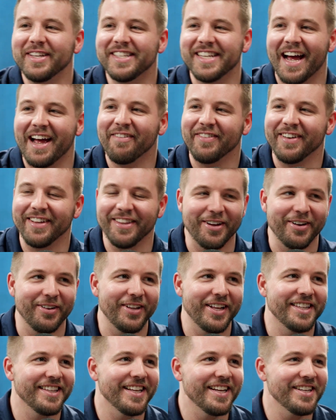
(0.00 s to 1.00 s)
we dive in, though,
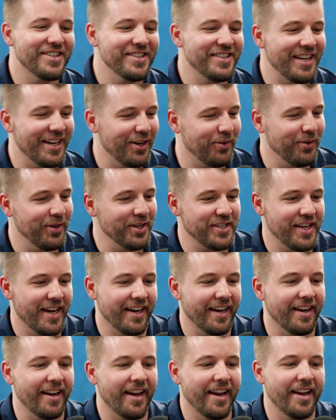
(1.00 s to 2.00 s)
let's just take a quick
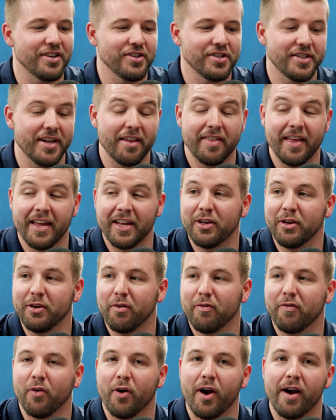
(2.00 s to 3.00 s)
second and just say thank
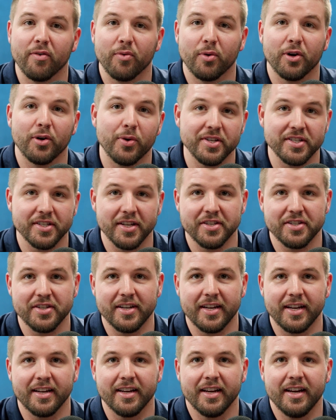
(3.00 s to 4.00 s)
you for everyone who is
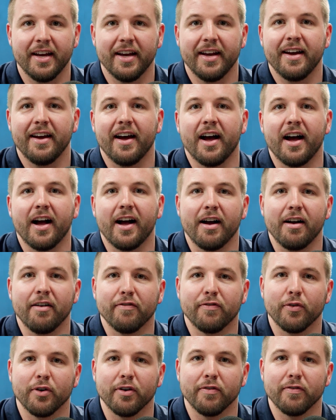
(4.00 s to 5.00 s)
listening,
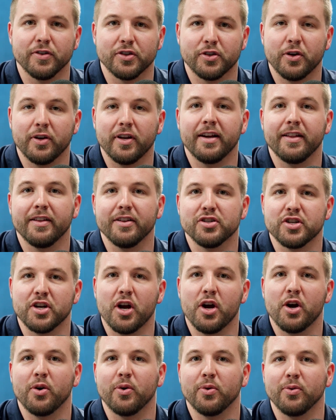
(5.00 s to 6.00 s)
for tuning into the
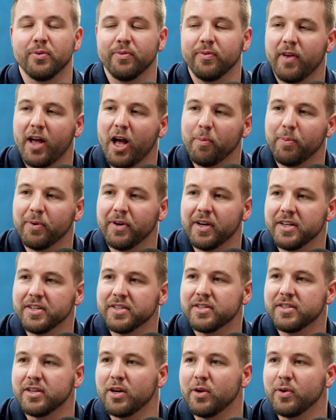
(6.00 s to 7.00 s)
show, helping
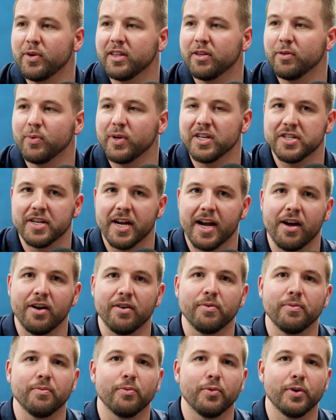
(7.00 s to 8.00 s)
us, get the reach
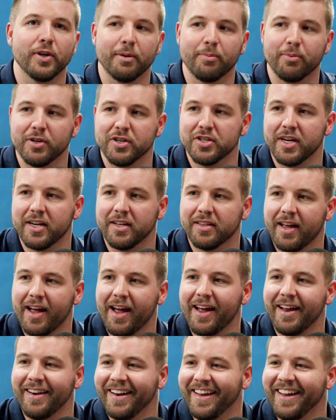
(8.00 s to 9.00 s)
out. Really appreciate
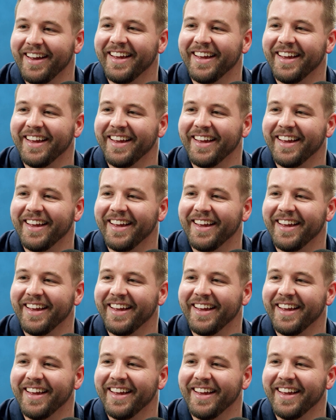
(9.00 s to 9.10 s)
that.